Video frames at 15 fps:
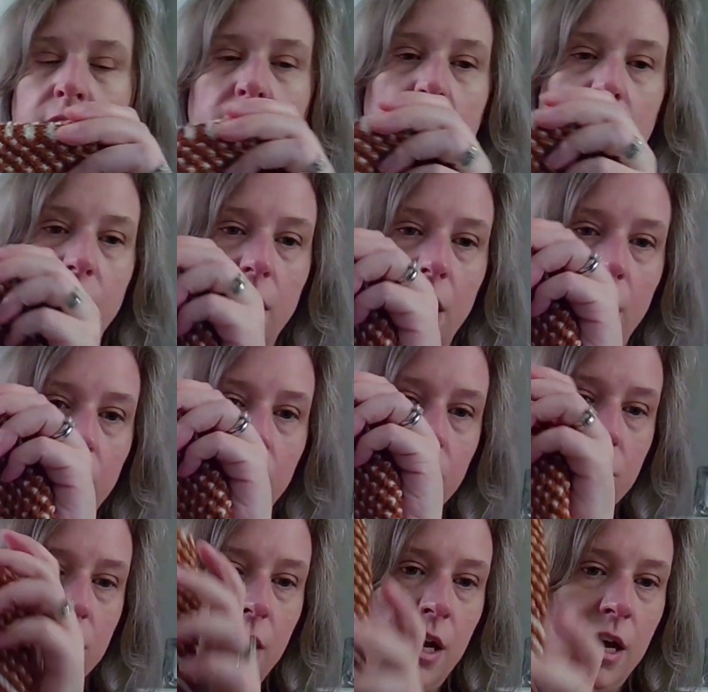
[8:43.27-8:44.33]
the other
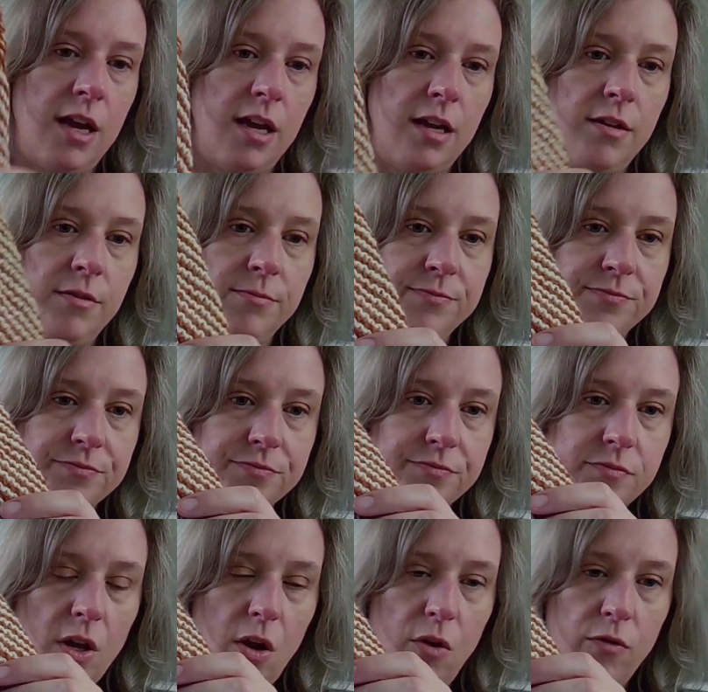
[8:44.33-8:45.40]
side
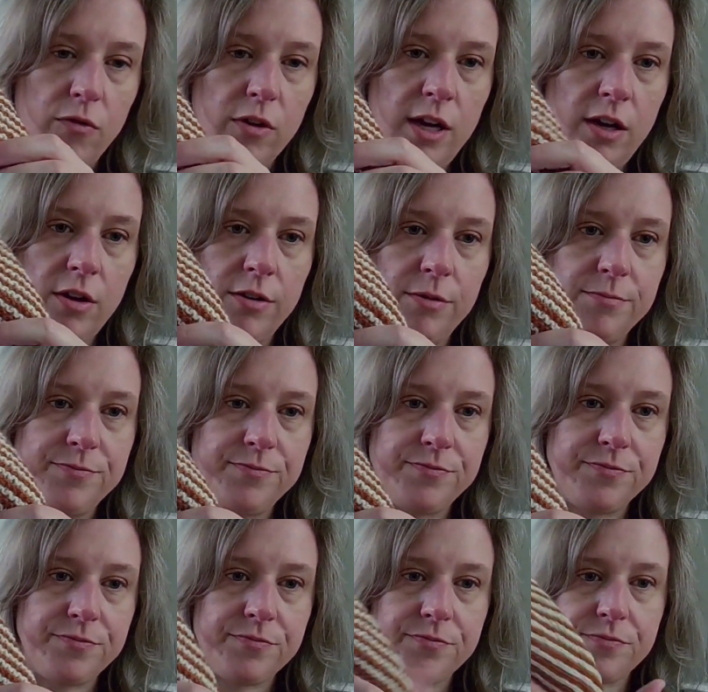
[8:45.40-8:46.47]
over here.
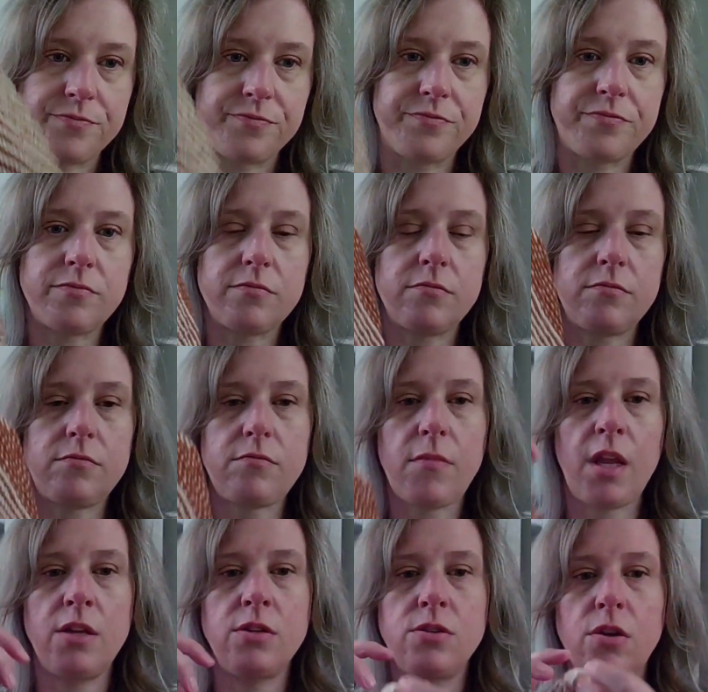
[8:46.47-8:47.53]

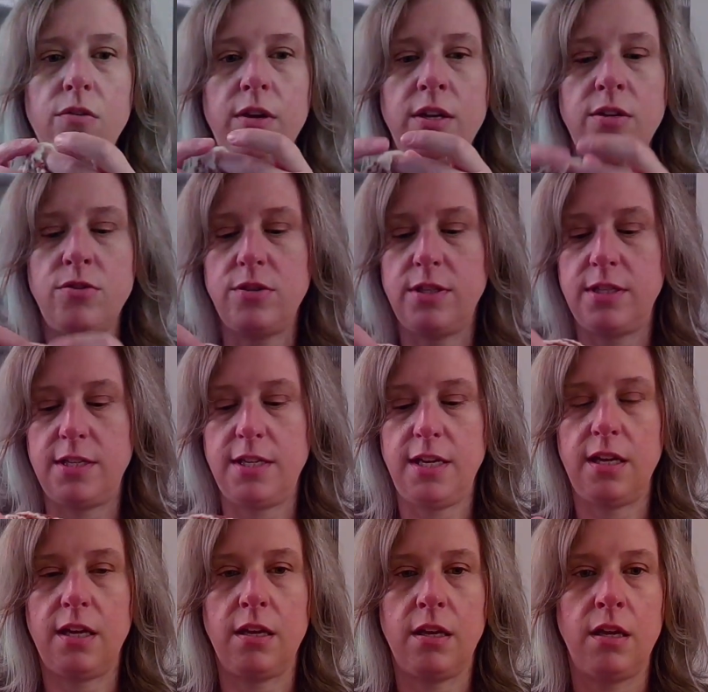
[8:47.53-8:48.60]
So
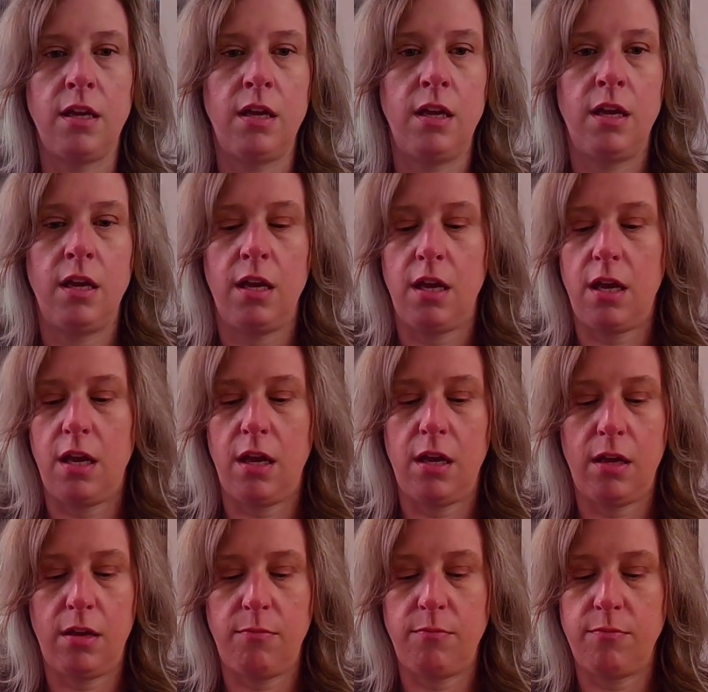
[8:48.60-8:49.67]
interesting.
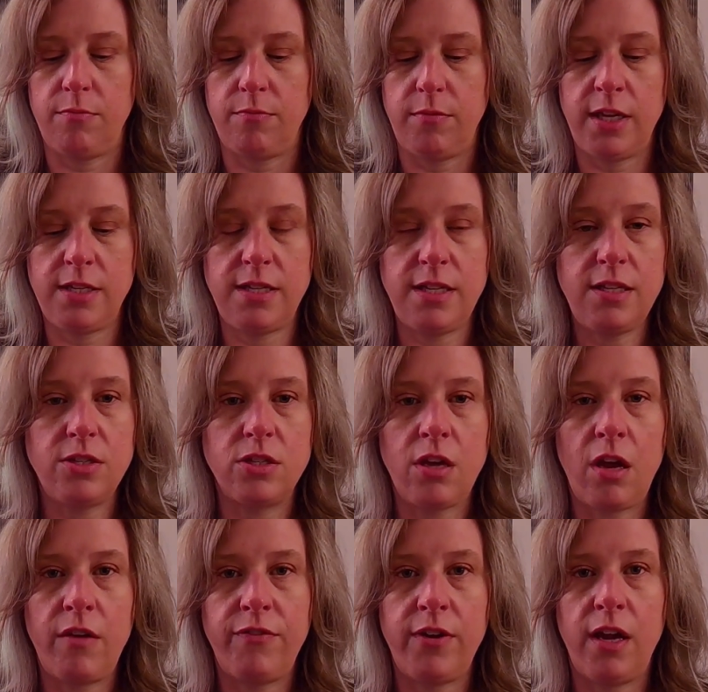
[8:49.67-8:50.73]
It did
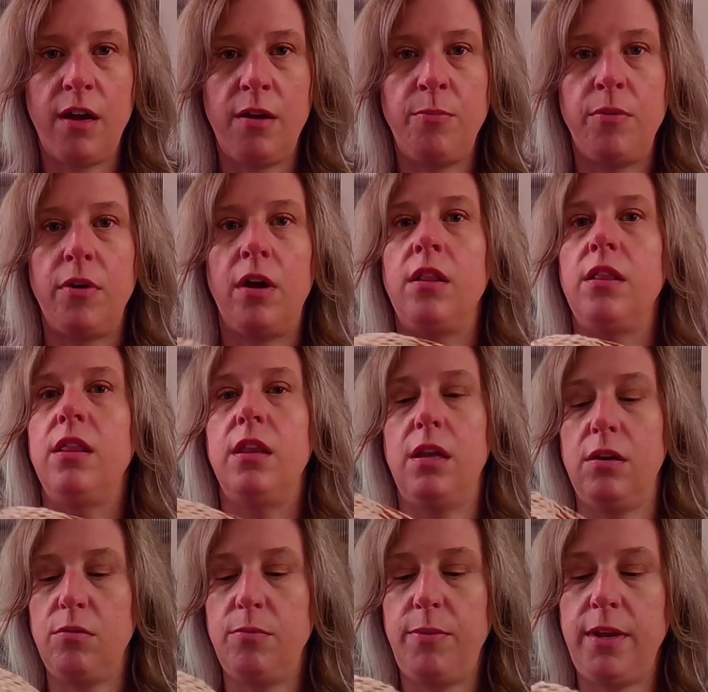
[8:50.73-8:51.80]
soften up a
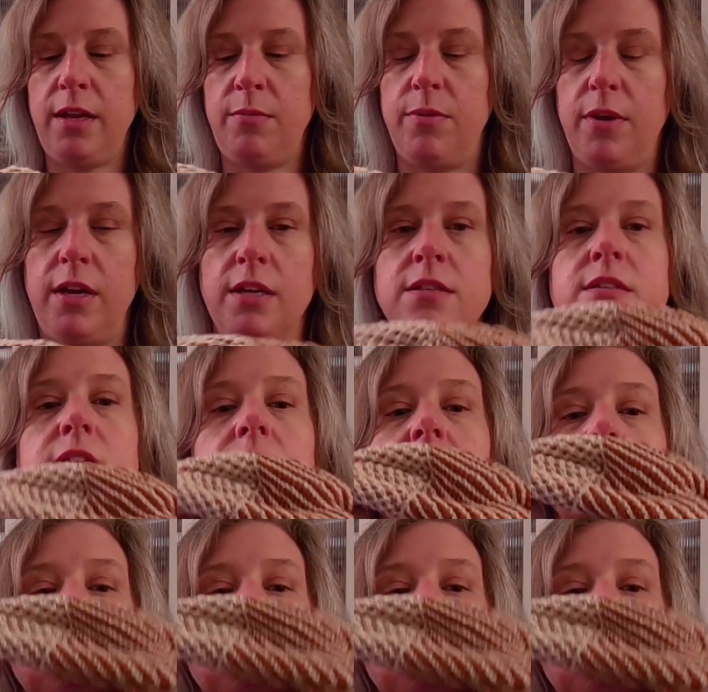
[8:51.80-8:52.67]
little bit, but it's still